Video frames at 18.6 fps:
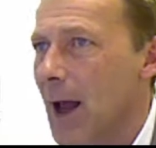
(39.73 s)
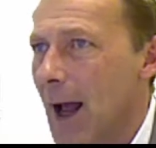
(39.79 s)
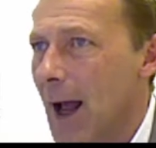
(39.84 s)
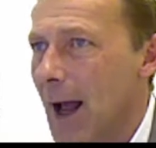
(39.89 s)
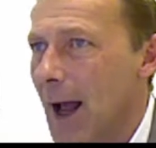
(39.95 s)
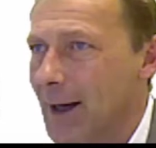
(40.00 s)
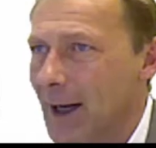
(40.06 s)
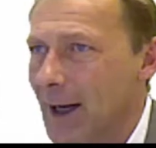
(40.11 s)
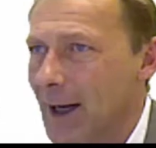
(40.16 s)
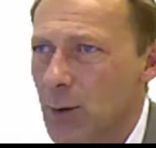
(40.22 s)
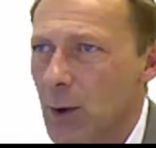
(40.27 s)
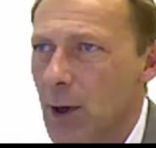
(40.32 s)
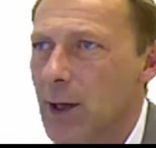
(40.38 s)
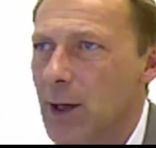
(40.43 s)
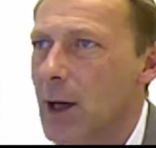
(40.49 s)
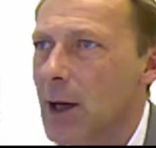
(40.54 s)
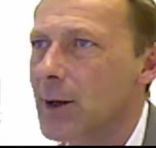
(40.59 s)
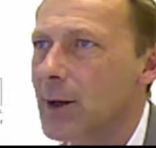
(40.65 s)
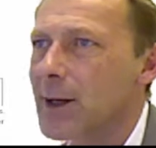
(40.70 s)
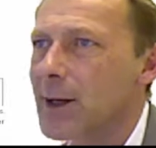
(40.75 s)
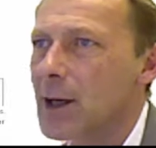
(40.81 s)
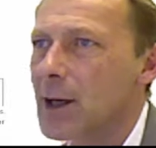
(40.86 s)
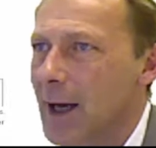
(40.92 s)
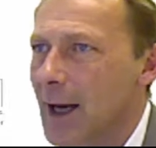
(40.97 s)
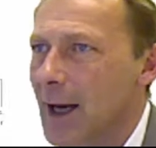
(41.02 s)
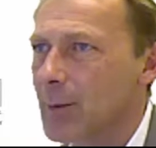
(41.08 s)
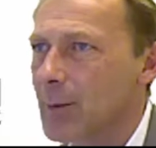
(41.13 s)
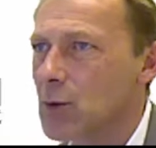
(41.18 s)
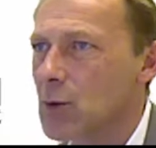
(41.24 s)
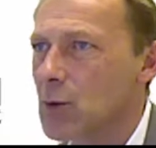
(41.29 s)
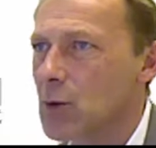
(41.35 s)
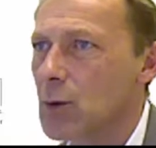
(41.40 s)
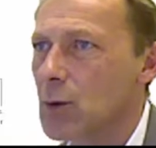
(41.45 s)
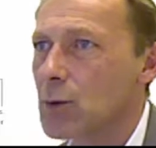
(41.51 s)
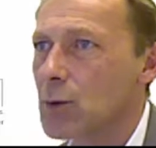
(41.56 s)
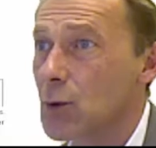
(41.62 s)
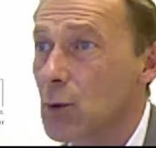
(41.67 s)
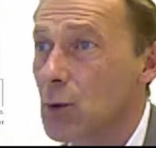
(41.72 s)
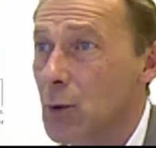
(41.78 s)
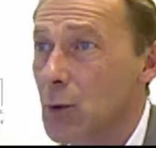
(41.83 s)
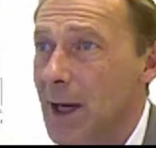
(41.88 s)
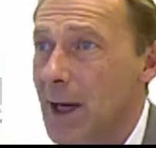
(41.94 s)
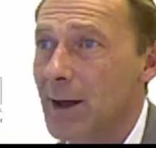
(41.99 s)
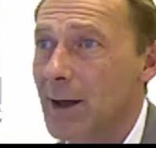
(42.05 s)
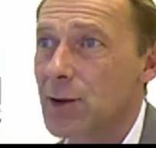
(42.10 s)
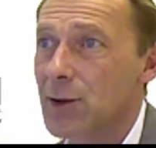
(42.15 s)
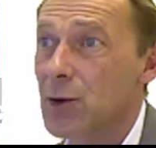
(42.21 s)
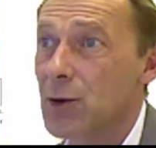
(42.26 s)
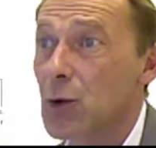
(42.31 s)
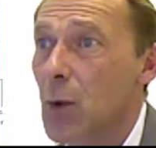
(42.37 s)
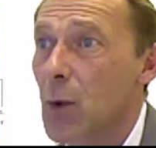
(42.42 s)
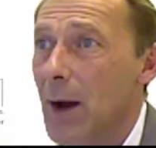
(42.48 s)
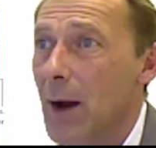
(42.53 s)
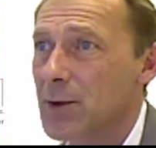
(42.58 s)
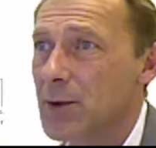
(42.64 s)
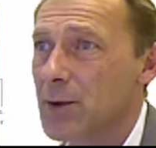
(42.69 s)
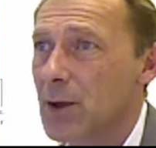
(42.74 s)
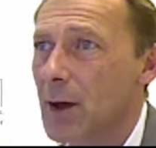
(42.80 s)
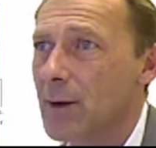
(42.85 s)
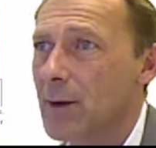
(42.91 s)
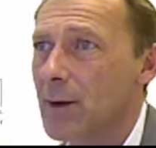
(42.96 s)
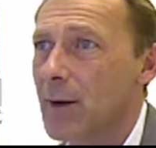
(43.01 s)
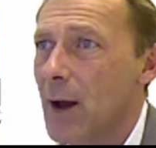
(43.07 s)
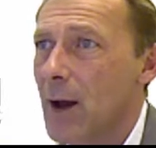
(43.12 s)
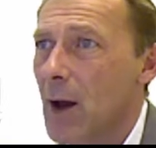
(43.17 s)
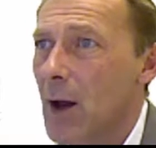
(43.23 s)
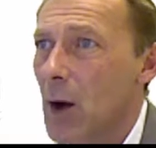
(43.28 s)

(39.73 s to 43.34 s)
And that's why the idea came to, to create this new website,